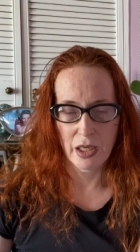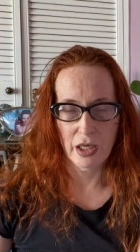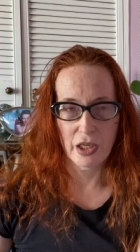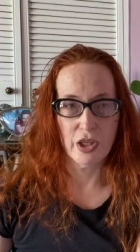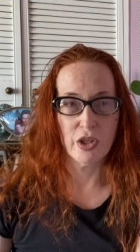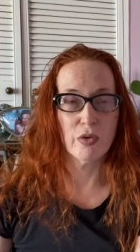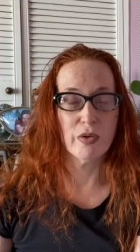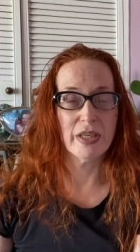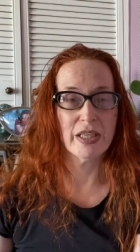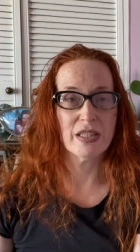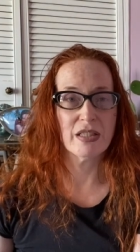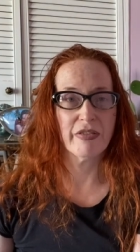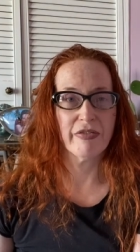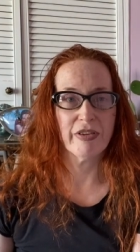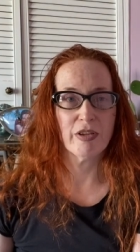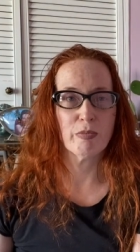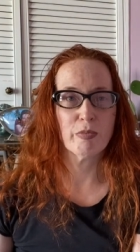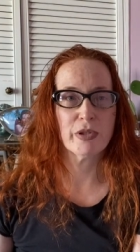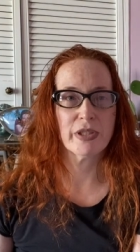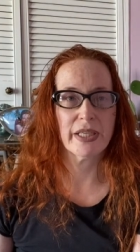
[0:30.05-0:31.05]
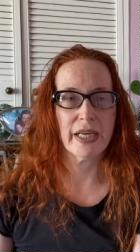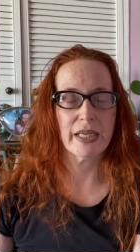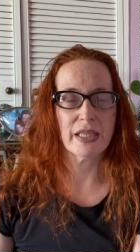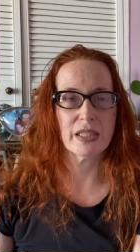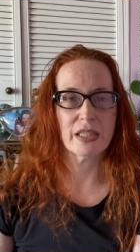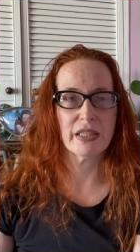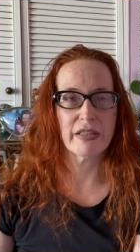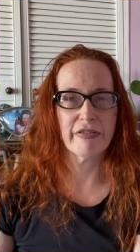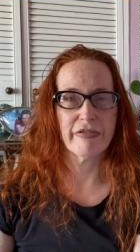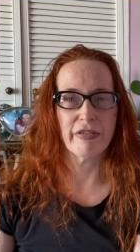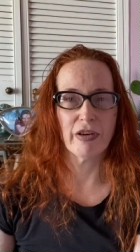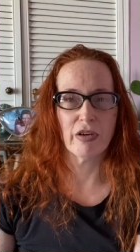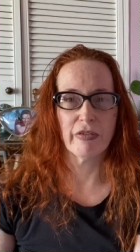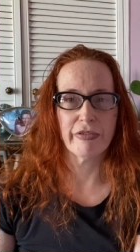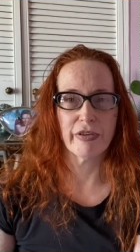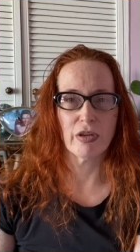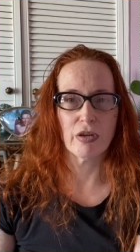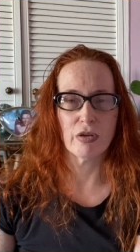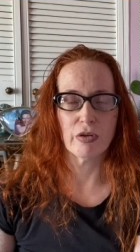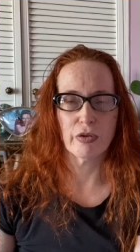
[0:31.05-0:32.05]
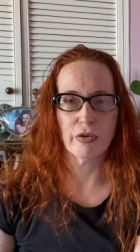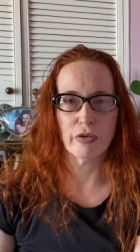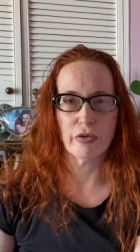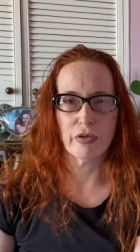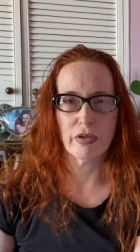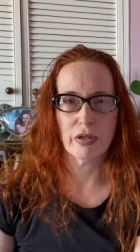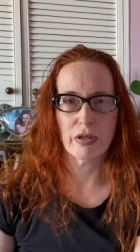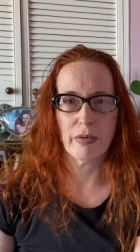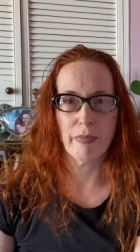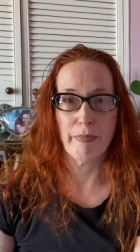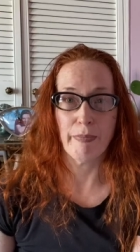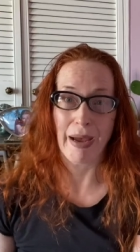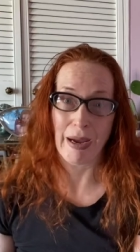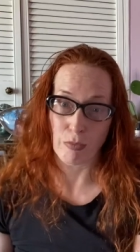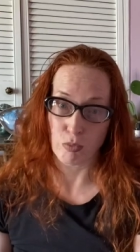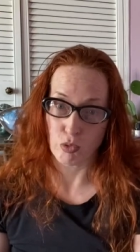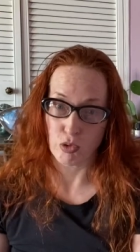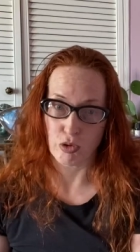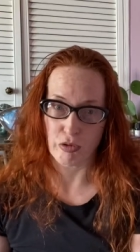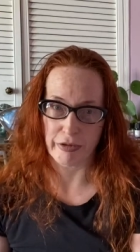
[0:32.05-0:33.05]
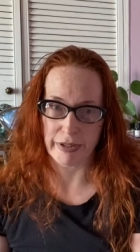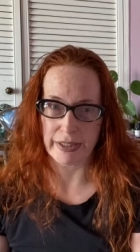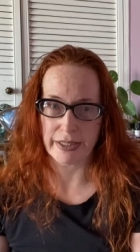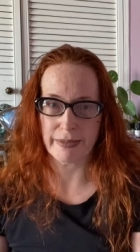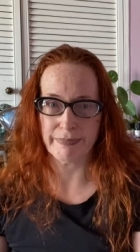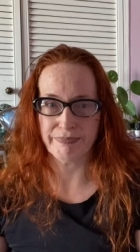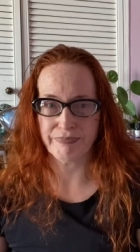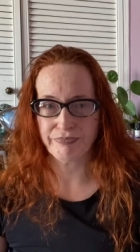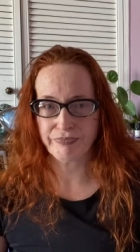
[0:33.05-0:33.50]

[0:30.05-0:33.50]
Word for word: you need to feel protective of your own boundaries.